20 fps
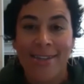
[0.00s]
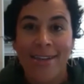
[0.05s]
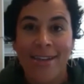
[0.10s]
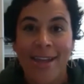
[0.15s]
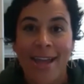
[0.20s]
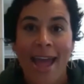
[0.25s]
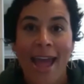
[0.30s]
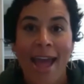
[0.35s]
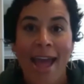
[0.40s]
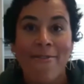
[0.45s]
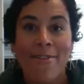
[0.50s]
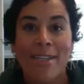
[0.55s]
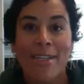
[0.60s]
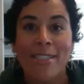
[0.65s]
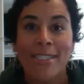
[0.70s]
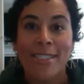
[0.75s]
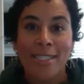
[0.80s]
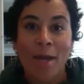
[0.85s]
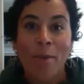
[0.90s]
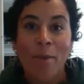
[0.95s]
having
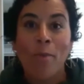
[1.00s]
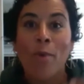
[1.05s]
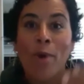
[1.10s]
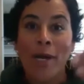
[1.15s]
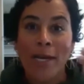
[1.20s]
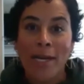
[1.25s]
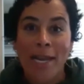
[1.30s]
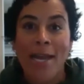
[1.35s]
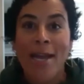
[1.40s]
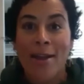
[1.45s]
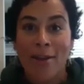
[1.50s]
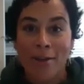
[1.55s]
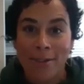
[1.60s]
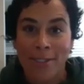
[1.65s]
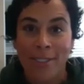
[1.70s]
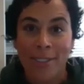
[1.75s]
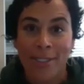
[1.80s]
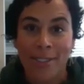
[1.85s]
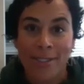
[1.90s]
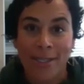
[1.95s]
someone
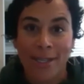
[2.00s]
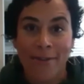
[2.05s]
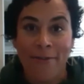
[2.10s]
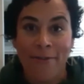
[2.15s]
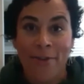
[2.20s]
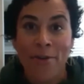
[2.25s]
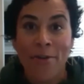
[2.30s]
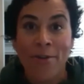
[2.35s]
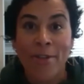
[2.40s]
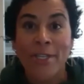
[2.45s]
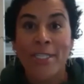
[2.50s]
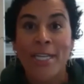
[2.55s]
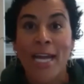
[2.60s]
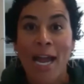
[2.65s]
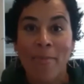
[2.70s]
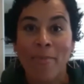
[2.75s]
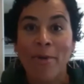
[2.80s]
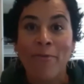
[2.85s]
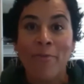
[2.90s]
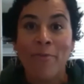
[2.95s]
else, if you're the
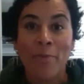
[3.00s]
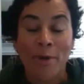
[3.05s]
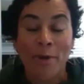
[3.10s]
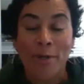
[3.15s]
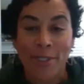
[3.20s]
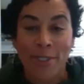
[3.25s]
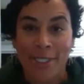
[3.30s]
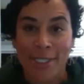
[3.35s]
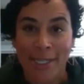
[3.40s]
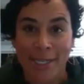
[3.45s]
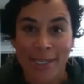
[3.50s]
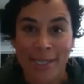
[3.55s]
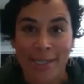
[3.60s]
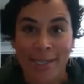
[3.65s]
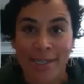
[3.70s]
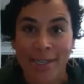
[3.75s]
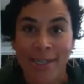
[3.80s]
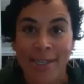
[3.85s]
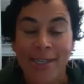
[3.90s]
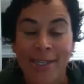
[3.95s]
type of
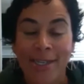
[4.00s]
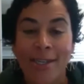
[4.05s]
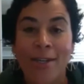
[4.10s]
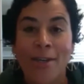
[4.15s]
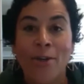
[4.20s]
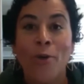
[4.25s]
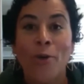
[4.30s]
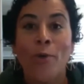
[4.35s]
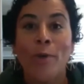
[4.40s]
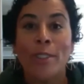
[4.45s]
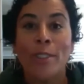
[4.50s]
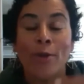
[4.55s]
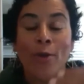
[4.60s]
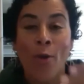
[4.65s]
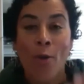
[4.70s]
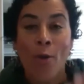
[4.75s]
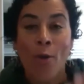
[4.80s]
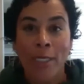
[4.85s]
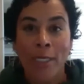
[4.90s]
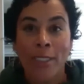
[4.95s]
person who is
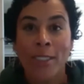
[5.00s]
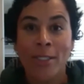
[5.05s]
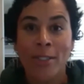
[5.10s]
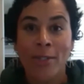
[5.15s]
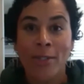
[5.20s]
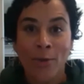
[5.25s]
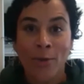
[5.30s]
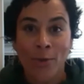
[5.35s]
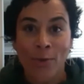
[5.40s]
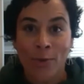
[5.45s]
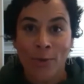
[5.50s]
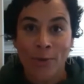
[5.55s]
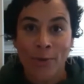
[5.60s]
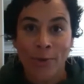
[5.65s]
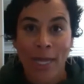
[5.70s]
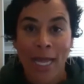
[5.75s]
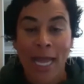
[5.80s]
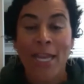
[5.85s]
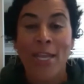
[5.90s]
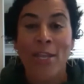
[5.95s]
going to
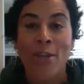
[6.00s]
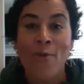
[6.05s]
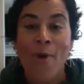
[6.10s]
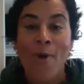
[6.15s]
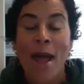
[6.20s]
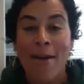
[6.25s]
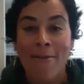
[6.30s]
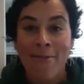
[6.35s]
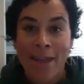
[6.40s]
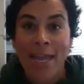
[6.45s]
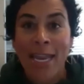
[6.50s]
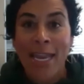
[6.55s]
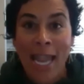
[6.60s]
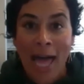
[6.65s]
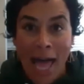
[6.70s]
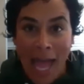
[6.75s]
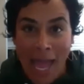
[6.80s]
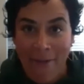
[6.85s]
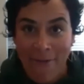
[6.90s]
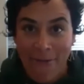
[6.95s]
school and you have a
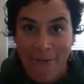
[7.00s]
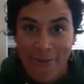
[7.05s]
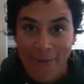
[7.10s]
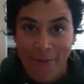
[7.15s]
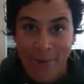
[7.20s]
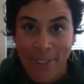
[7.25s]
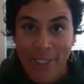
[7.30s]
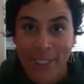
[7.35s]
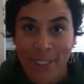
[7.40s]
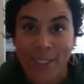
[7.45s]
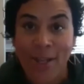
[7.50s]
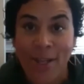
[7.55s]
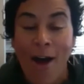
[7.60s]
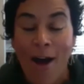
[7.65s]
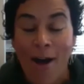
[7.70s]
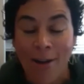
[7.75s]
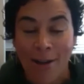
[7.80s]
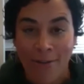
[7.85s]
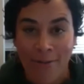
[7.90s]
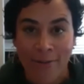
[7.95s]
life, which is
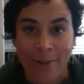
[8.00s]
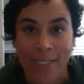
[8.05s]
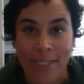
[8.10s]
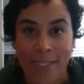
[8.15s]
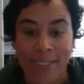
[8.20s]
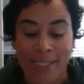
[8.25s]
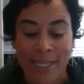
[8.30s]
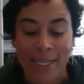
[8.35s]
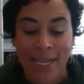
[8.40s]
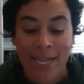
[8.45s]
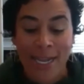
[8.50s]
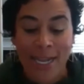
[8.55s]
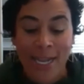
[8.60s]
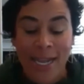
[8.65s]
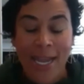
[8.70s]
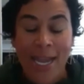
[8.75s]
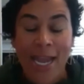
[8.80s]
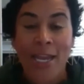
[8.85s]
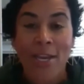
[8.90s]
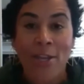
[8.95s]
all of us,
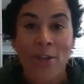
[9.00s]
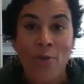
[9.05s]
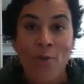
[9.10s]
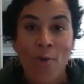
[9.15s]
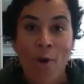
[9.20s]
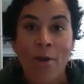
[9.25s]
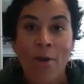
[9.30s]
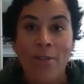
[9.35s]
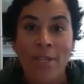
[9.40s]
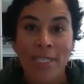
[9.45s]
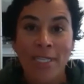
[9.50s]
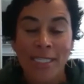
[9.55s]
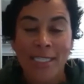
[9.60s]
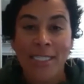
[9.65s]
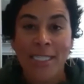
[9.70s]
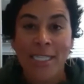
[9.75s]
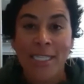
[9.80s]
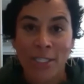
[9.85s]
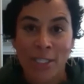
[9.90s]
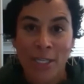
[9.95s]
and you are the
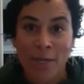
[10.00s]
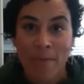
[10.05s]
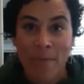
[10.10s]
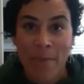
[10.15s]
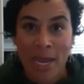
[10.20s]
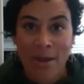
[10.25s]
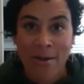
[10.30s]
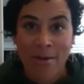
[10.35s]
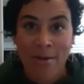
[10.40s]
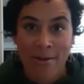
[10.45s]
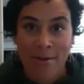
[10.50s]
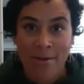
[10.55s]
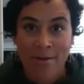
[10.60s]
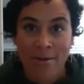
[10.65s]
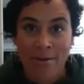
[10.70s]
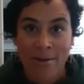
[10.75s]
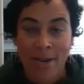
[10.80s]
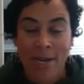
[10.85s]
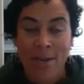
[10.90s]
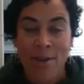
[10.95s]
decision maker
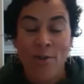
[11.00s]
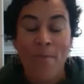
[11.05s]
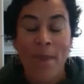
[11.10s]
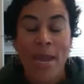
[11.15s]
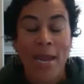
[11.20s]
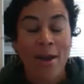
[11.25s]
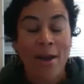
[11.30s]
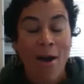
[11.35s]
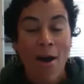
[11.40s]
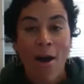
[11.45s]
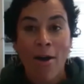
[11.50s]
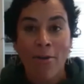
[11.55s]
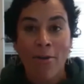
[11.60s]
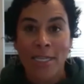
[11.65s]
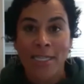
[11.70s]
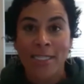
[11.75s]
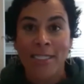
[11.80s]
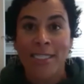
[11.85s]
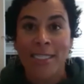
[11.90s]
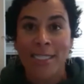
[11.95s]
and you make all
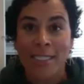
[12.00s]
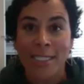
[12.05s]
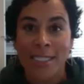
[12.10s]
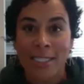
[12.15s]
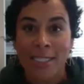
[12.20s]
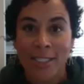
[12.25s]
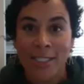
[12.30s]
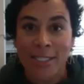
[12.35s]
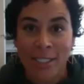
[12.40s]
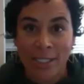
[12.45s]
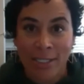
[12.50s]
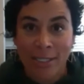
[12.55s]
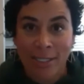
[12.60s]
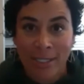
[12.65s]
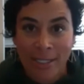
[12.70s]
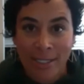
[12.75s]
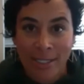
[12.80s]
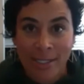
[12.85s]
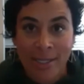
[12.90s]
these decisions